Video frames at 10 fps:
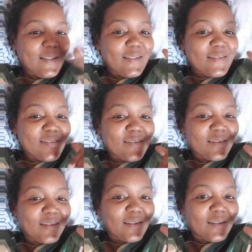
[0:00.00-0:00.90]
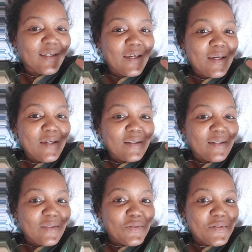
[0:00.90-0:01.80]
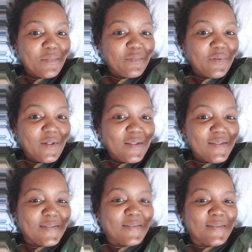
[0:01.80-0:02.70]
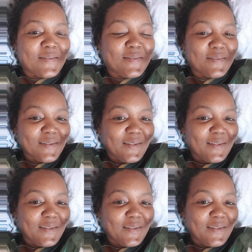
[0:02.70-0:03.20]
Let's get to something else.